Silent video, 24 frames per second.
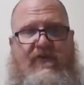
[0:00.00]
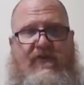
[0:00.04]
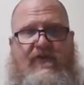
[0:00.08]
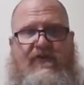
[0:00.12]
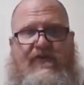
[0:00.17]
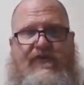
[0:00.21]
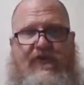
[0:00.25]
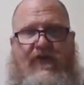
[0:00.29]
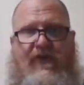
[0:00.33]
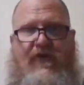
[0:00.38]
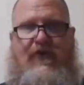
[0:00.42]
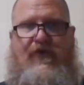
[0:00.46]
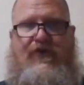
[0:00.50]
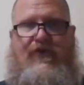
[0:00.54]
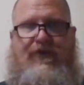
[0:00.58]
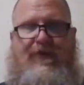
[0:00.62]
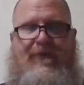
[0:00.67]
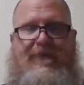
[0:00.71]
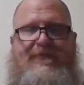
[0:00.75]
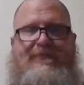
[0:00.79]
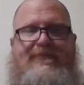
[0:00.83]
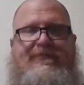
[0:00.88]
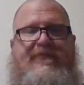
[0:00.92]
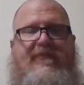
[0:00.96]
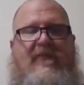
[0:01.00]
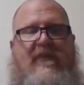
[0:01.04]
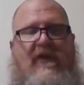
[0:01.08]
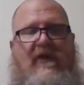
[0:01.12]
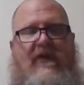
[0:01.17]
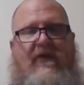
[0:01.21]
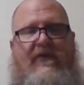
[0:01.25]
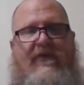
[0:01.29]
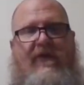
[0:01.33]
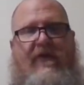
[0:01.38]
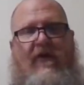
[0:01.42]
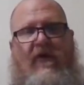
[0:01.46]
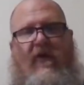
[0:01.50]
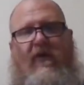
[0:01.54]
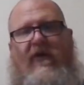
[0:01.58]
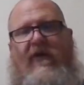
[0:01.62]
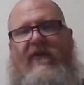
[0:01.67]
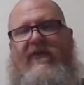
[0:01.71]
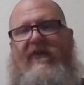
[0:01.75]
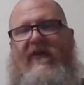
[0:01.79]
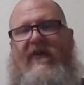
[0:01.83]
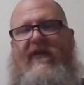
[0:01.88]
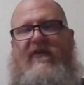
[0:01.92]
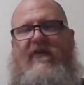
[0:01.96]
your church. The
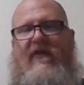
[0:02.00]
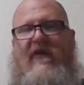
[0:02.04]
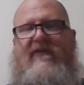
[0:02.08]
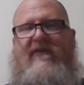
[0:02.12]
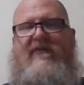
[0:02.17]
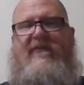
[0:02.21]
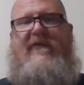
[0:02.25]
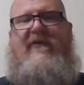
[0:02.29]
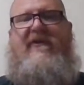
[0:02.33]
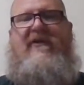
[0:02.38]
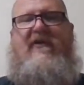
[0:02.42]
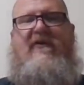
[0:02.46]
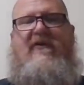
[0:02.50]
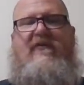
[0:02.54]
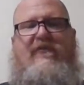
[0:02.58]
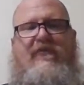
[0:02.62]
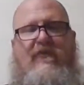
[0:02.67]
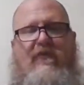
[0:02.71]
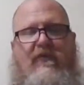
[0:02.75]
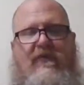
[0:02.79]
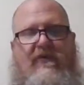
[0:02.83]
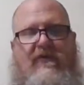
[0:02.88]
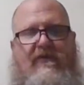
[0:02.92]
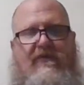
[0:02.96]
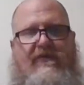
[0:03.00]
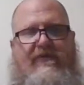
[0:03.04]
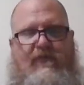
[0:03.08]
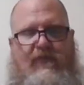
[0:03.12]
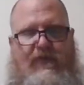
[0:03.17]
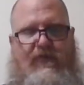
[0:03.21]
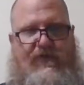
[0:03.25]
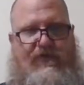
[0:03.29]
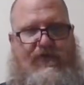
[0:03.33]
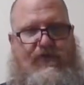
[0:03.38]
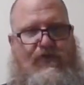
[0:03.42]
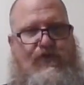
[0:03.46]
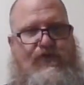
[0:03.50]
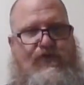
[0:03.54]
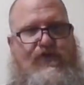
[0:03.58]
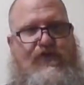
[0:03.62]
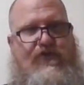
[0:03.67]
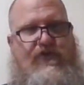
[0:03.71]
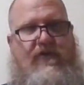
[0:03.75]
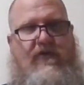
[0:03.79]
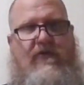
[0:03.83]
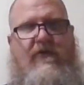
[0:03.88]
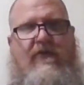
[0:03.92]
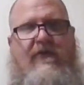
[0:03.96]
only thing you have to be careful with your
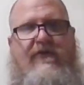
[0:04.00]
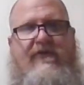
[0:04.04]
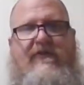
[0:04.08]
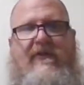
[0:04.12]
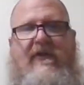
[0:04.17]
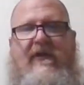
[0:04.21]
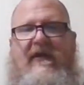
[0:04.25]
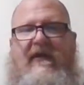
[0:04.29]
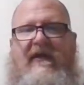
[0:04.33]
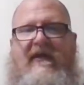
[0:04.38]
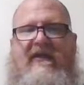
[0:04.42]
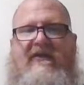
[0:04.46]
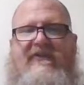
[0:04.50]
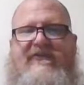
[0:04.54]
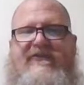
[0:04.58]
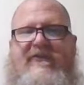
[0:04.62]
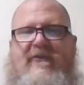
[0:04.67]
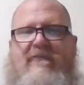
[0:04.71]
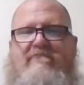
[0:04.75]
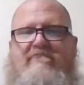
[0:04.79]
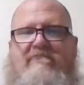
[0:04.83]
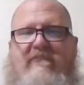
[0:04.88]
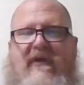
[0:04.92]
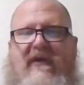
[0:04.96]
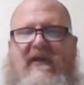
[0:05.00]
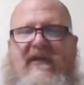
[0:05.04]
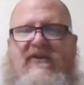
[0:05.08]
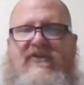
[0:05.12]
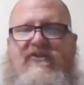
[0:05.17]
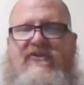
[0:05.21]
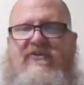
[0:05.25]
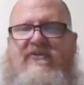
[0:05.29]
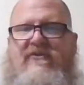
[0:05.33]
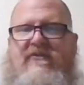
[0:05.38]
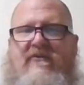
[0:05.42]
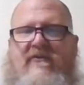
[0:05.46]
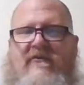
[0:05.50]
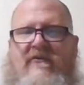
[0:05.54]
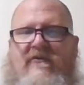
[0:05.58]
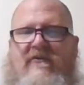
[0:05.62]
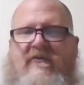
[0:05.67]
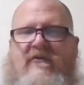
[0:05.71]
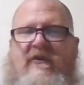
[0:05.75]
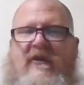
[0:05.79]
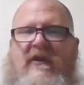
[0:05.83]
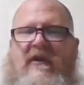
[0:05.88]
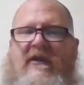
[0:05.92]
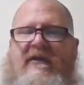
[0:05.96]
church is to make
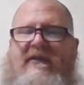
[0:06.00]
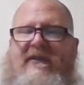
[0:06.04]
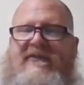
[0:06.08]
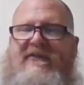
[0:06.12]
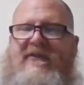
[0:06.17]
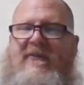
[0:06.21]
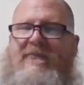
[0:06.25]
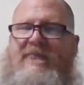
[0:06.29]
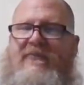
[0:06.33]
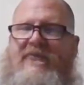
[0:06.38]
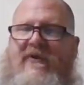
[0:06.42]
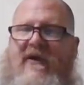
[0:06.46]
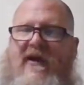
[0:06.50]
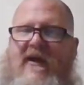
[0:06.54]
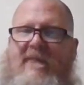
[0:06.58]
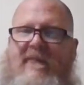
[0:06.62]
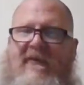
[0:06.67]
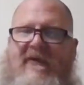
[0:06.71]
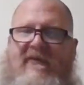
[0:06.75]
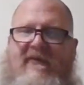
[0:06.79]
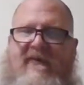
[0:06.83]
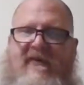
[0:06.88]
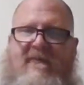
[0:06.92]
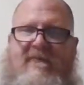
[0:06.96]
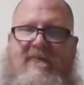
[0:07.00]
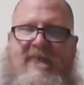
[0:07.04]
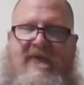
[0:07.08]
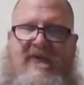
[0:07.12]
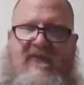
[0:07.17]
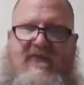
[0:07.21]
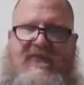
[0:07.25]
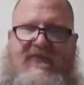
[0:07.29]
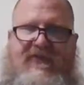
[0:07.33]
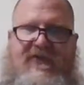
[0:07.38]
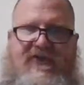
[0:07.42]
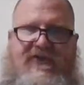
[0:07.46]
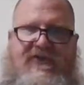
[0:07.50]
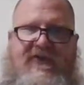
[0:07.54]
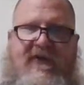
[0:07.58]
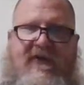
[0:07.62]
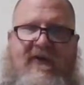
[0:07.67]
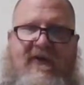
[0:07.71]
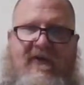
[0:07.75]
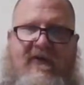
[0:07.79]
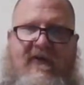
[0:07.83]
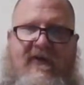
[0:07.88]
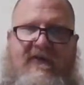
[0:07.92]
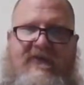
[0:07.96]
sure that the primary
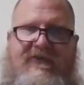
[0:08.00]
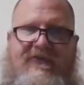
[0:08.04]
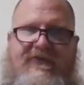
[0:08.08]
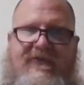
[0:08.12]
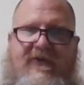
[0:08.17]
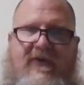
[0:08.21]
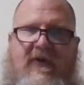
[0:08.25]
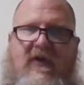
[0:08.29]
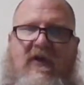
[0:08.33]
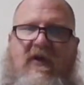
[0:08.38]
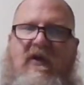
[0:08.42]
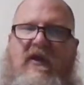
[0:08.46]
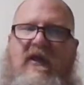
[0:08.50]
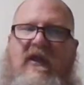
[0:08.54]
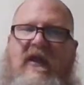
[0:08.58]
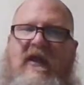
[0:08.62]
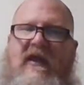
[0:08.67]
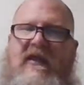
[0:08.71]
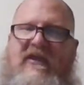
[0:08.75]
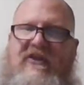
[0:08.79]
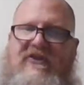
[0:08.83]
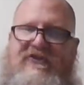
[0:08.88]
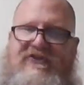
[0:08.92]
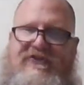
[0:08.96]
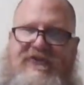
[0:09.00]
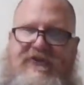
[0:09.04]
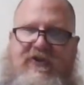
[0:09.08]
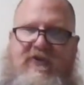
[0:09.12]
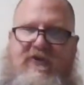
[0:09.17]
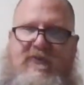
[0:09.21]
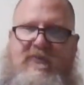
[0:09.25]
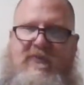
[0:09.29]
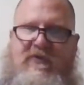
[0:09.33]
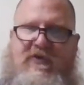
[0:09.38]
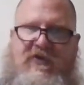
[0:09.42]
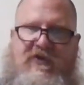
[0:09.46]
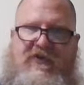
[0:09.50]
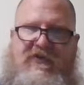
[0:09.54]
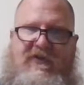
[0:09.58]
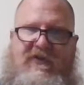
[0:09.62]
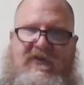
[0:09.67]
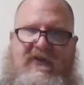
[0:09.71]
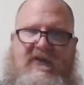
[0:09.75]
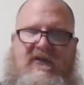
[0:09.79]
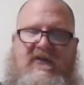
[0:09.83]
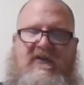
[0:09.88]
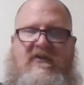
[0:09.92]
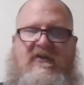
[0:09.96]
beneficiaries is the
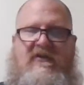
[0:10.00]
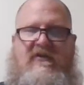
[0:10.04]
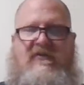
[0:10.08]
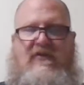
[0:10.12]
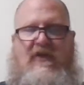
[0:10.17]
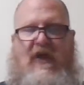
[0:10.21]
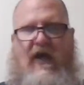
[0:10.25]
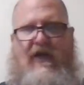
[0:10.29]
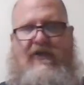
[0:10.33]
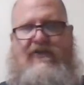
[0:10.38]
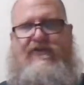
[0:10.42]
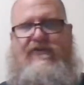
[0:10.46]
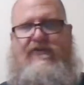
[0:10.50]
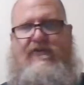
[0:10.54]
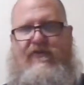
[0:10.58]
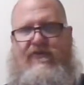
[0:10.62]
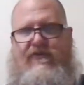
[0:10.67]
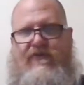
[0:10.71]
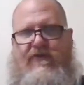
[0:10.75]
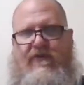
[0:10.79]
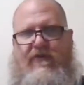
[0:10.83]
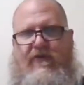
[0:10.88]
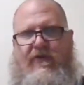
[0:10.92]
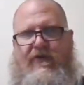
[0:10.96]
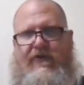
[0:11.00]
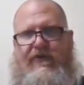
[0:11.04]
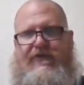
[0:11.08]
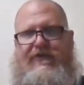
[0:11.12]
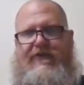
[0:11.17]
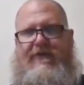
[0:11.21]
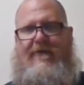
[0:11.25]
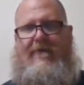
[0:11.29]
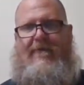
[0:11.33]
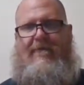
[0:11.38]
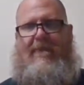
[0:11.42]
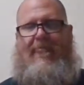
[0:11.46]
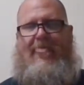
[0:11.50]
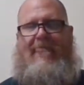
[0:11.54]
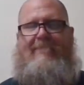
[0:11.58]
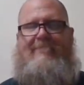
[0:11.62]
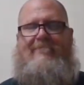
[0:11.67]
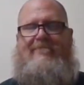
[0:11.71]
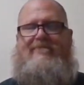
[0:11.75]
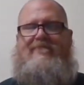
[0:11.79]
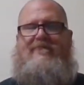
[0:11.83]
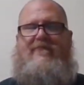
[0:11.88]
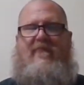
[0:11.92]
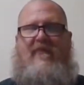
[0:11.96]
community, not your church.
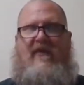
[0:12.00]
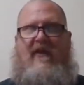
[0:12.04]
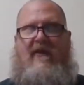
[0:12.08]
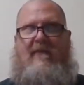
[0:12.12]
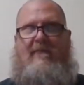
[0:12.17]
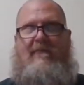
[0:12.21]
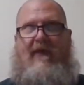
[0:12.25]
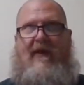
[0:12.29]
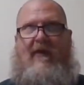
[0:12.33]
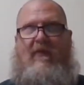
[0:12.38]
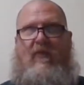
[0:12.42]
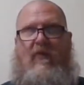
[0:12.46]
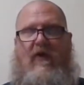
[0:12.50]
And by